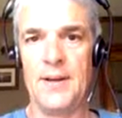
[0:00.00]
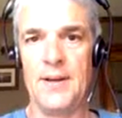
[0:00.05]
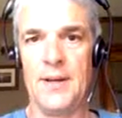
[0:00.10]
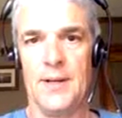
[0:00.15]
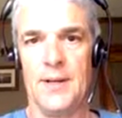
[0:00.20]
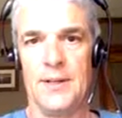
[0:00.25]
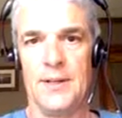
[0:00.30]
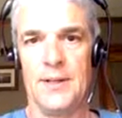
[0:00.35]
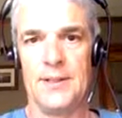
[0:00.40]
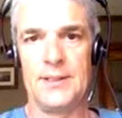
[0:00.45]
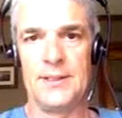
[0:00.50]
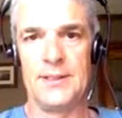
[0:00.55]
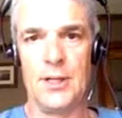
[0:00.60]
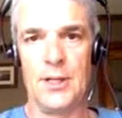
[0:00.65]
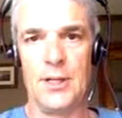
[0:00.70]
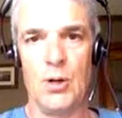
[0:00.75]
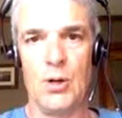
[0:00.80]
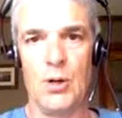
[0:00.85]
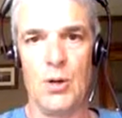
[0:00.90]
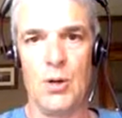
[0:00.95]

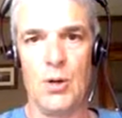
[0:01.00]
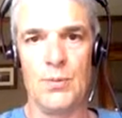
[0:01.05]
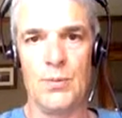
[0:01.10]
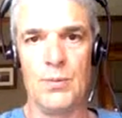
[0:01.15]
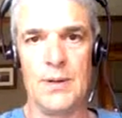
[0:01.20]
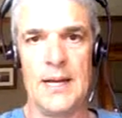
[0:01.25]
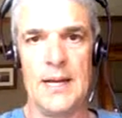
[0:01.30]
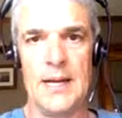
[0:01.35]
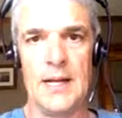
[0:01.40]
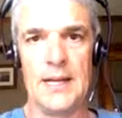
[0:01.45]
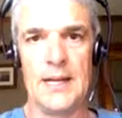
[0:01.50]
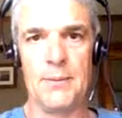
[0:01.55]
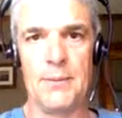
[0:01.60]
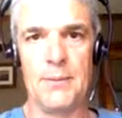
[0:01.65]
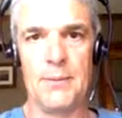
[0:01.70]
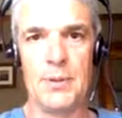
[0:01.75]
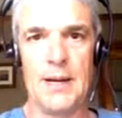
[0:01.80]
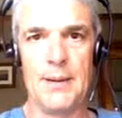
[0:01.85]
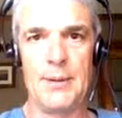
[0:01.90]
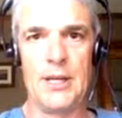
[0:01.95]
So, well, I could
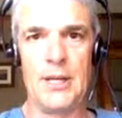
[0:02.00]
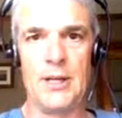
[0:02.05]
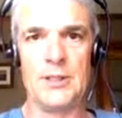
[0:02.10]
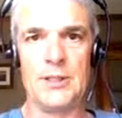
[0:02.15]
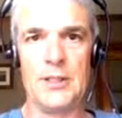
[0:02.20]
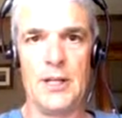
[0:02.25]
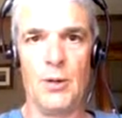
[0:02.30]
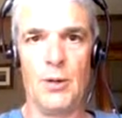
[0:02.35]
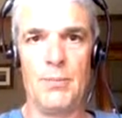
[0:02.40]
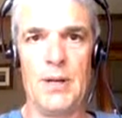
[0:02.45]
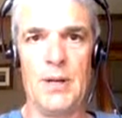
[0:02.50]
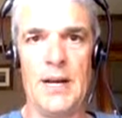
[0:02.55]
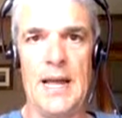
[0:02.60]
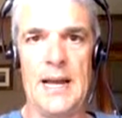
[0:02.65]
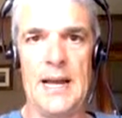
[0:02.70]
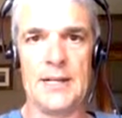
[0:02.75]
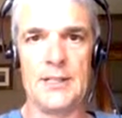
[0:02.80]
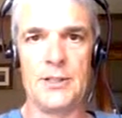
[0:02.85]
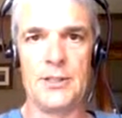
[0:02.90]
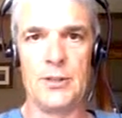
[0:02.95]
probably use a little bit of
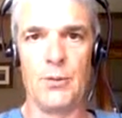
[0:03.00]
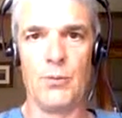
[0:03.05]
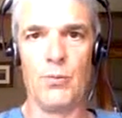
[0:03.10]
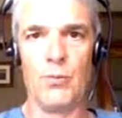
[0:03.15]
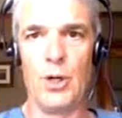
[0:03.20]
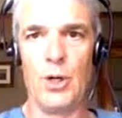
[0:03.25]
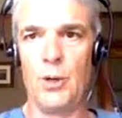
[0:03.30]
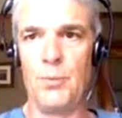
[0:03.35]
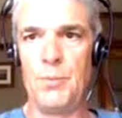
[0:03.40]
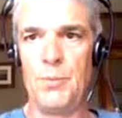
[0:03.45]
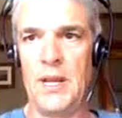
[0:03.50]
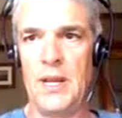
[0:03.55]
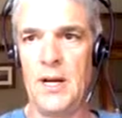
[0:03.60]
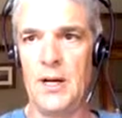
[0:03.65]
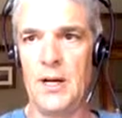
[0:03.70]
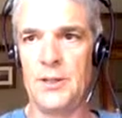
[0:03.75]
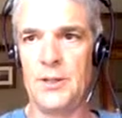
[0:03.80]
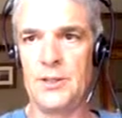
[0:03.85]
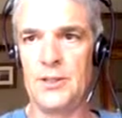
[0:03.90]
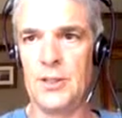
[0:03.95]
extra room here,
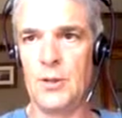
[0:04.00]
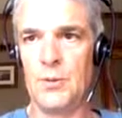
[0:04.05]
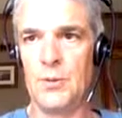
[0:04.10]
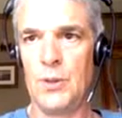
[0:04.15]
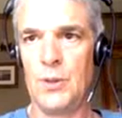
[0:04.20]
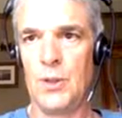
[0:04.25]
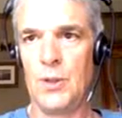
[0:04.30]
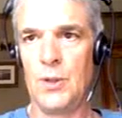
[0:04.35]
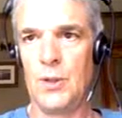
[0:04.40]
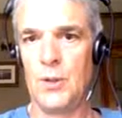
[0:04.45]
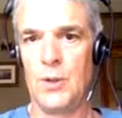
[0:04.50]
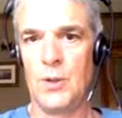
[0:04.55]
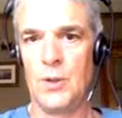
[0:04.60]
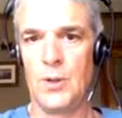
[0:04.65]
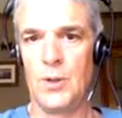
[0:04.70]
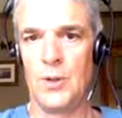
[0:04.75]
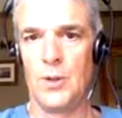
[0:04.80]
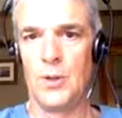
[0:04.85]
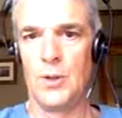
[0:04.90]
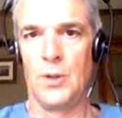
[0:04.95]
so,
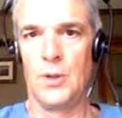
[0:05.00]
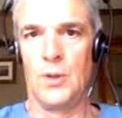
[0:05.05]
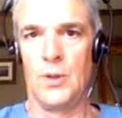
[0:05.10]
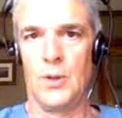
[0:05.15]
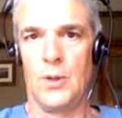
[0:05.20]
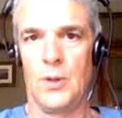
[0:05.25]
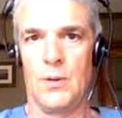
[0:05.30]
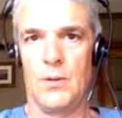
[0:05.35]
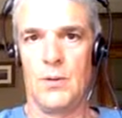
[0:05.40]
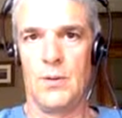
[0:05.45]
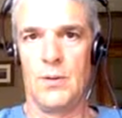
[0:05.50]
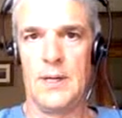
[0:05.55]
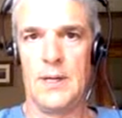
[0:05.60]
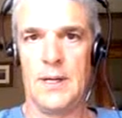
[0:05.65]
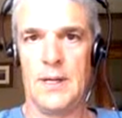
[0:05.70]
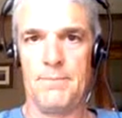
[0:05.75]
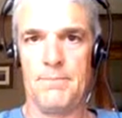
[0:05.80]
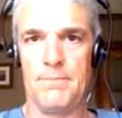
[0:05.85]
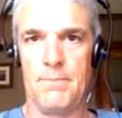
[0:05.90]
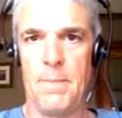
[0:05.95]
well,
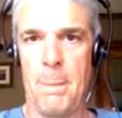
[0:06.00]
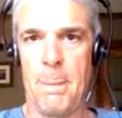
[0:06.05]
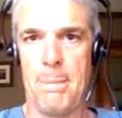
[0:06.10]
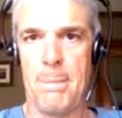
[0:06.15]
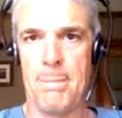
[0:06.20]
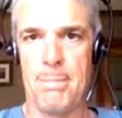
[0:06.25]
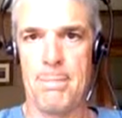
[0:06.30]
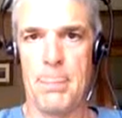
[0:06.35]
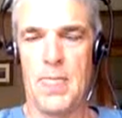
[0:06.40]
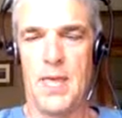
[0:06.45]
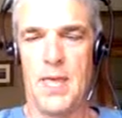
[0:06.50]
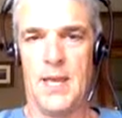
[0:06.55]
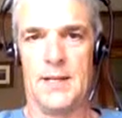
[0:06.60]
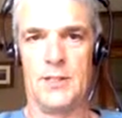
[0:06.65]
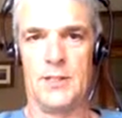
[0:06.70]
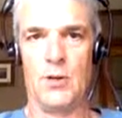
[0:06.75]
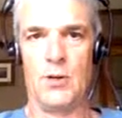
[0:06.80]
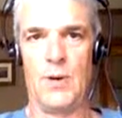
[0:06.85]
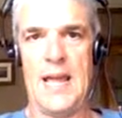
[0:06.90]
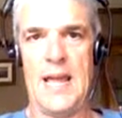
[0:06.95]

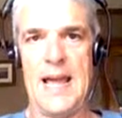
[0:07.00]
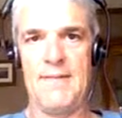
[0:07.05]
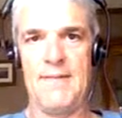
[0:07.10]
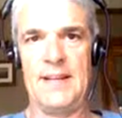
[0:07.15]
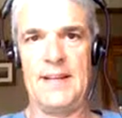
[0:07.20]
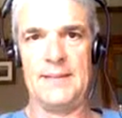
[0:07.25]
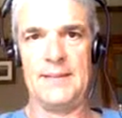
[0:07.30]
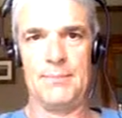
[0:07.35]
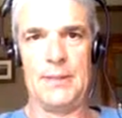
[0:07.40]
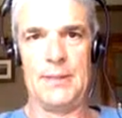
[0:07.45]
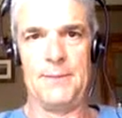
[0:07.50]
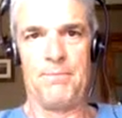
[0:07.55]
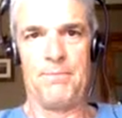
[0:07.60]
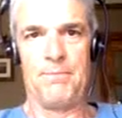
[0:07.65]
don't have it, but